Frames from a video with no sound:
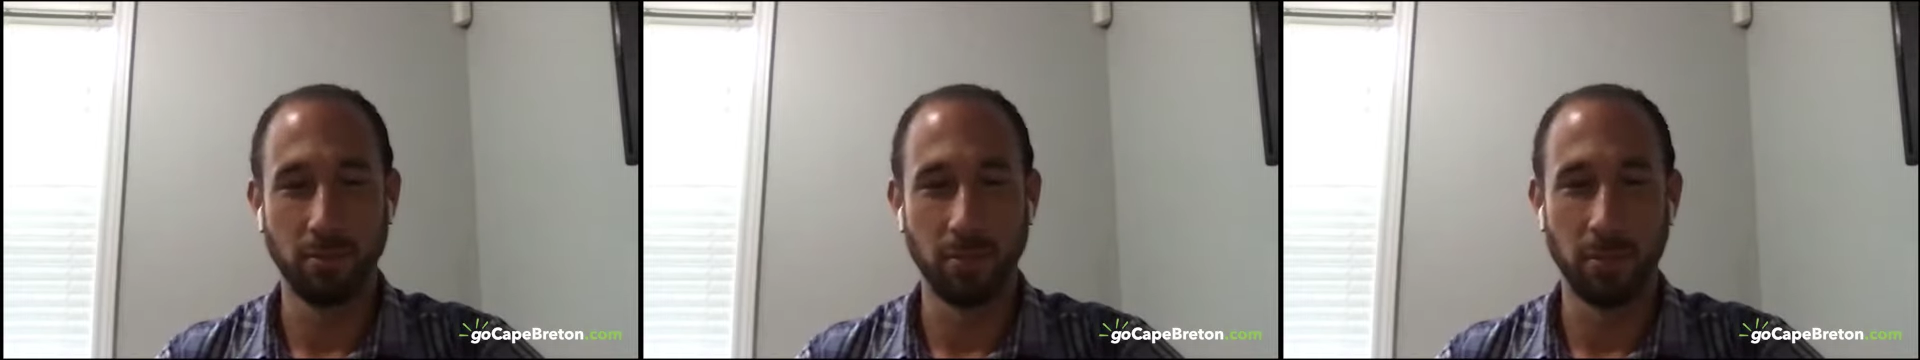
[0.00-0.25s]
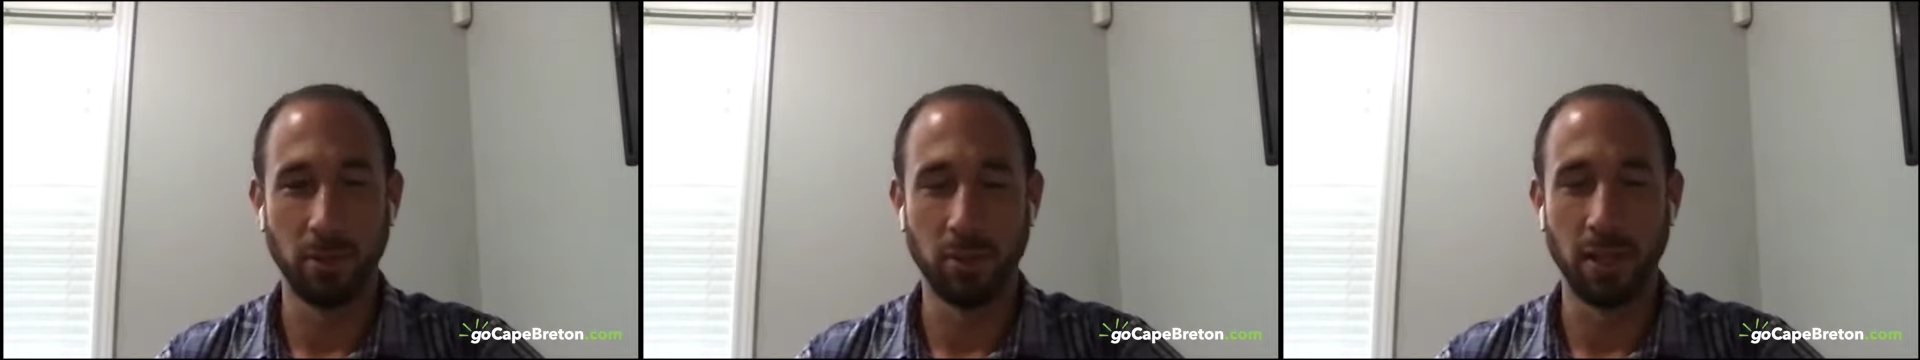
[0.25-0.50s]

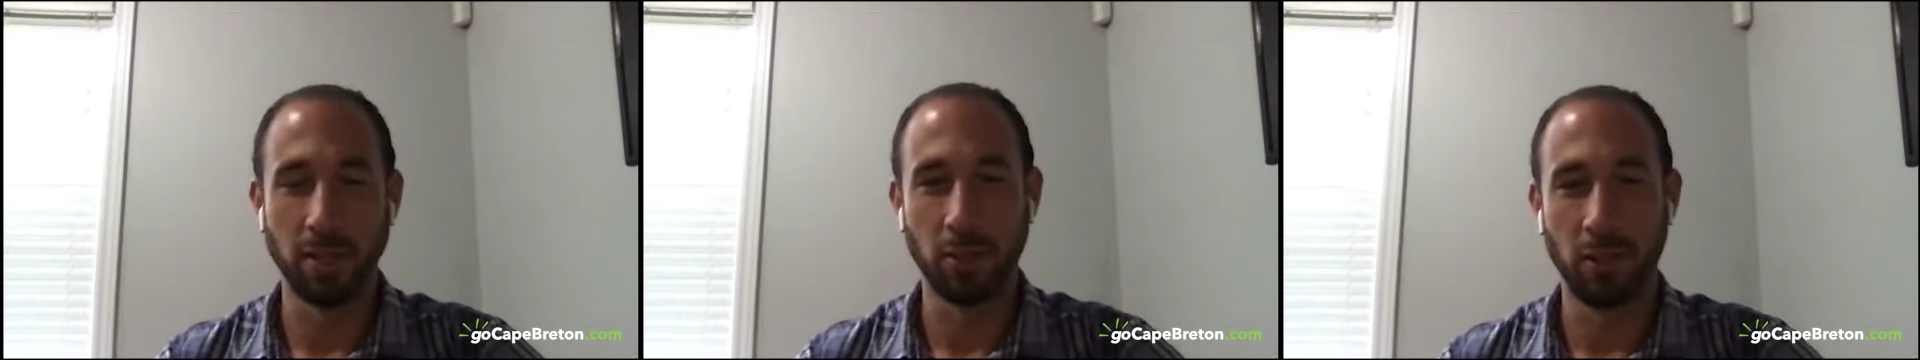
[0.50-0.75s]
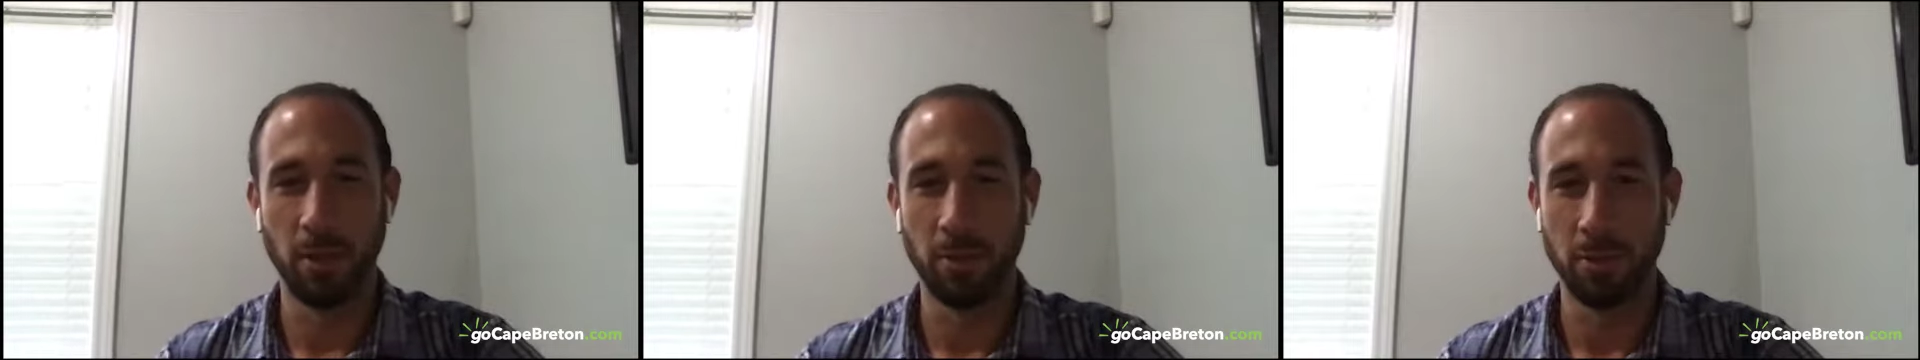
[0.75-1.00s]
about ten
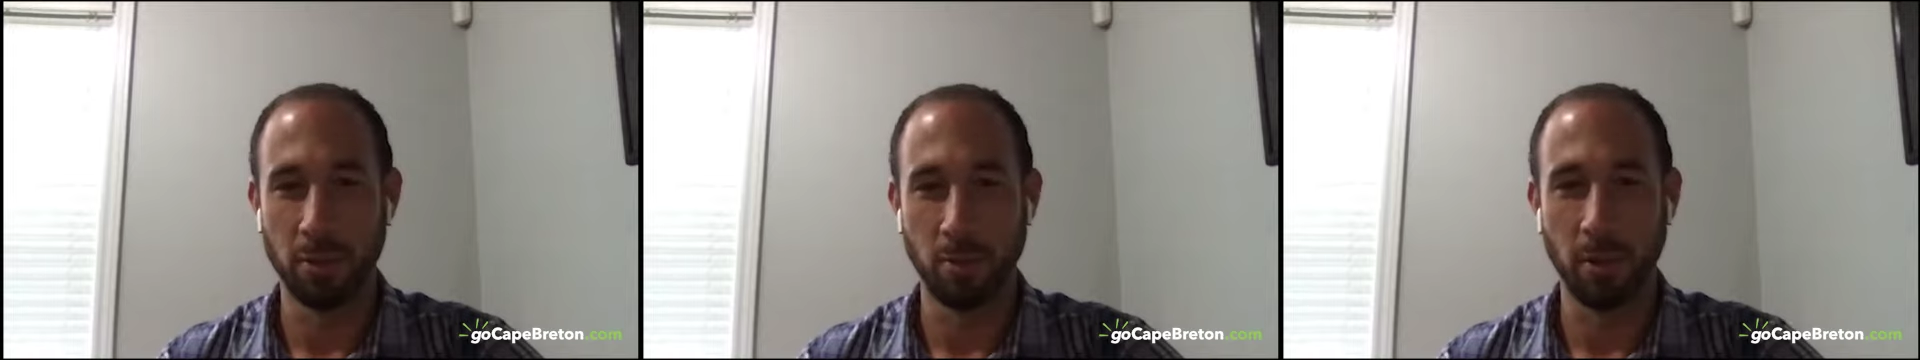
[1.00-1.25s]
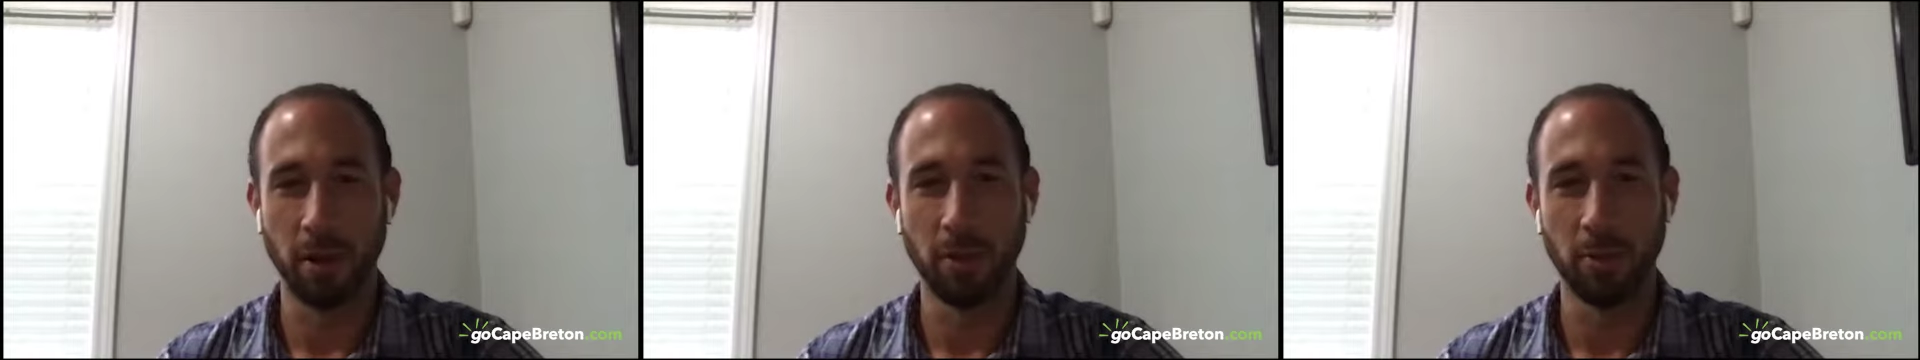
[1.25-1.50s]
kilometers
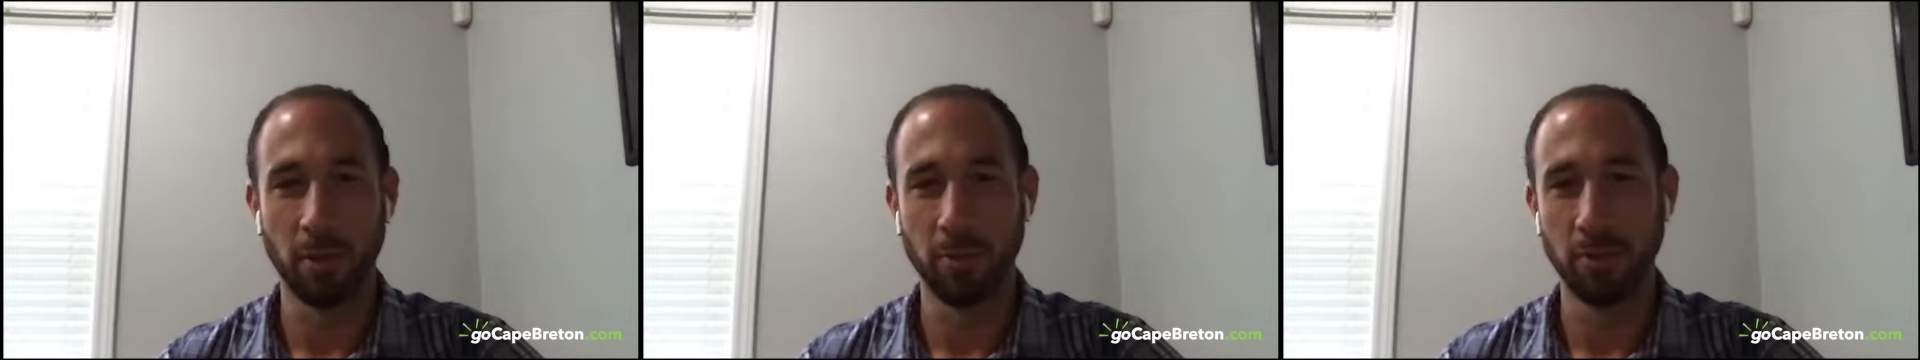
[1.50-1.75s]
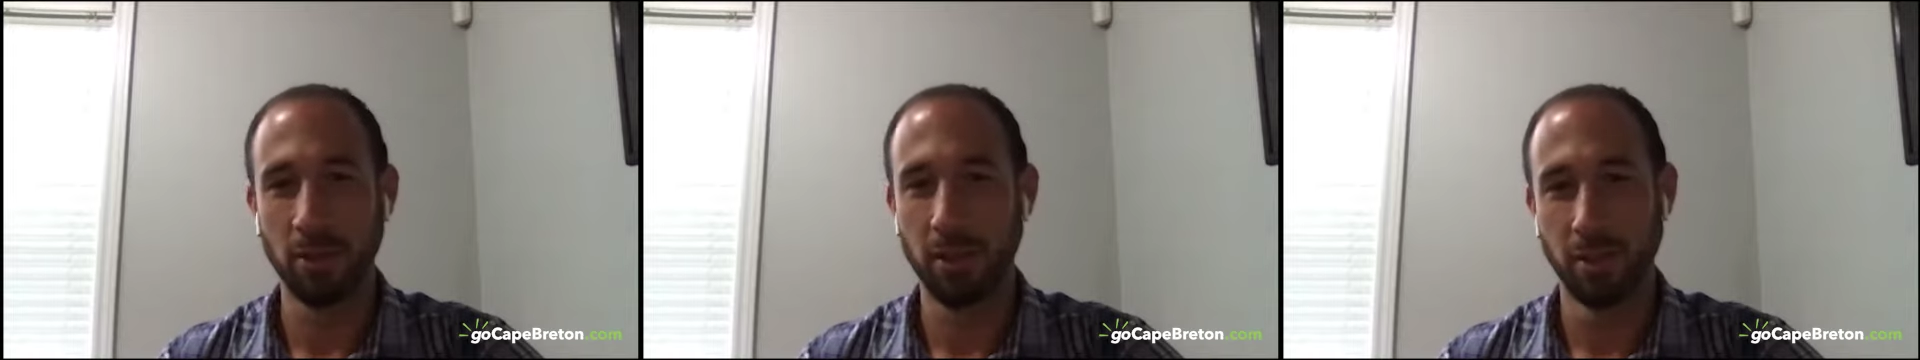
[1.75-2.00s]
apart,
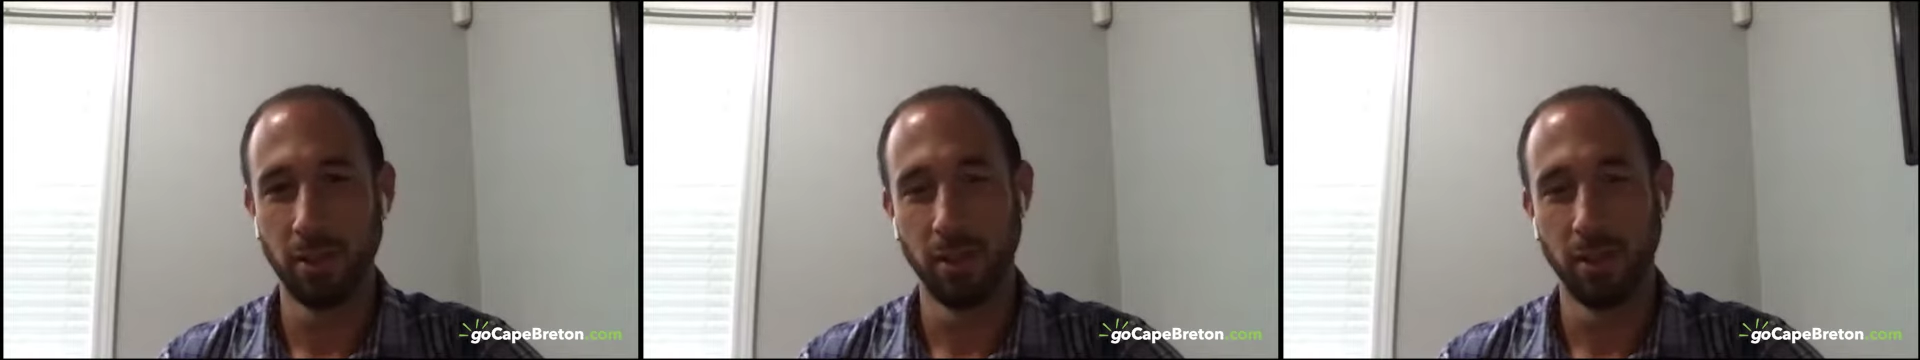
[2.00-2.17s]
roughly.